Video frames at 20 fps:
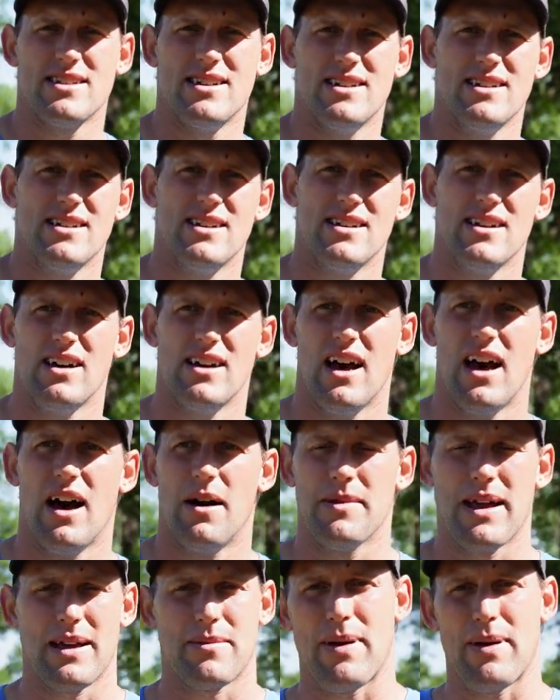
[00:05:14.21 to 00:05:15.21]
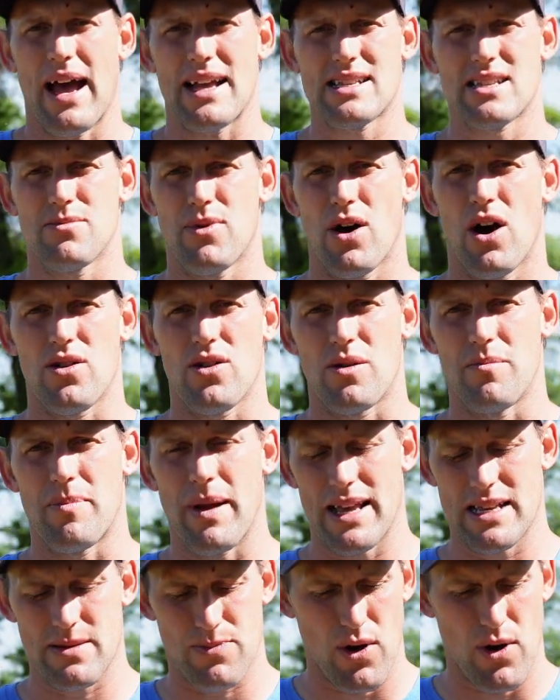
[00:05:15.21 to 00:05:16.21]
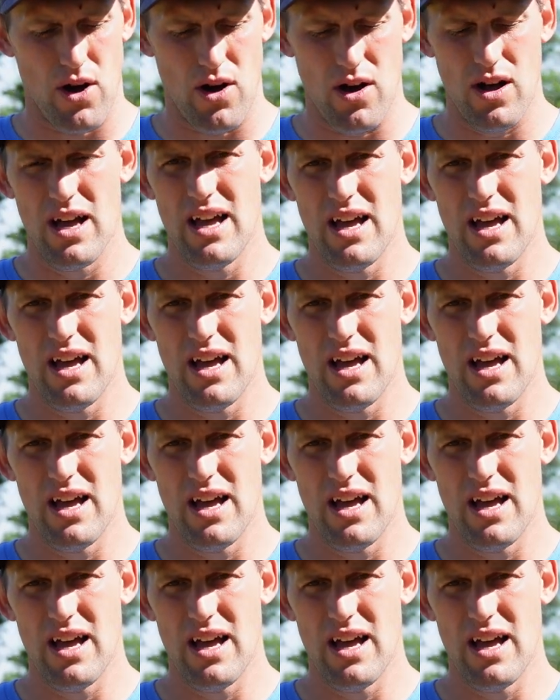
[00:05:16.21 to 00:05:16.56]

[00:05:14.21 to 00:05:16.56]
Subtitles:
like basketball or baseball.